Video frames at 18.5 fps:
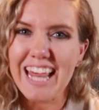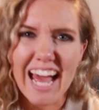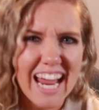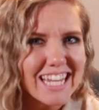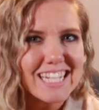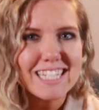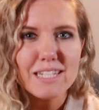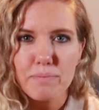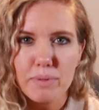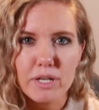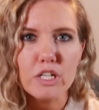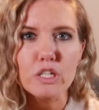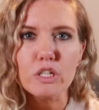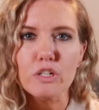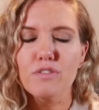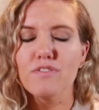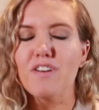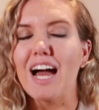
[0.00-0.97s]
That is
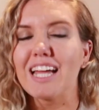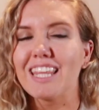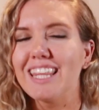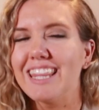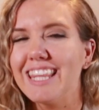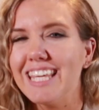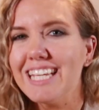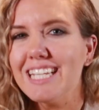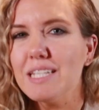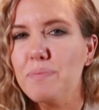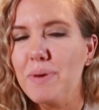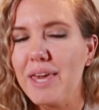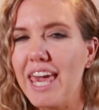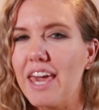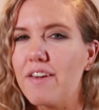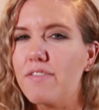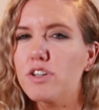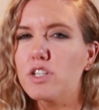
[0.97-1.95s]
empirical fact that these
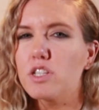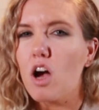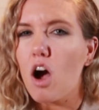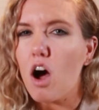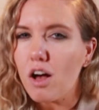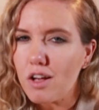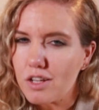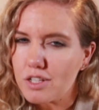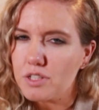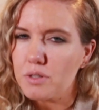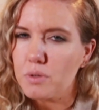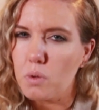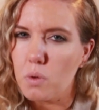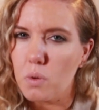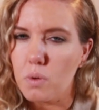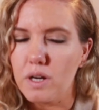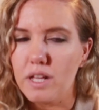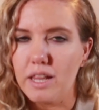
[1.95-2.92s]
behaviors also
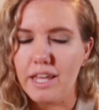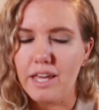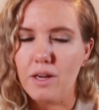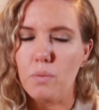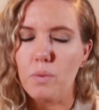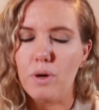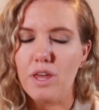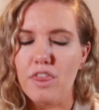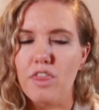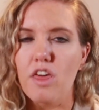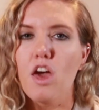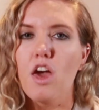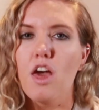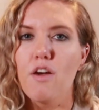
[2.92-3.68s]
correlate with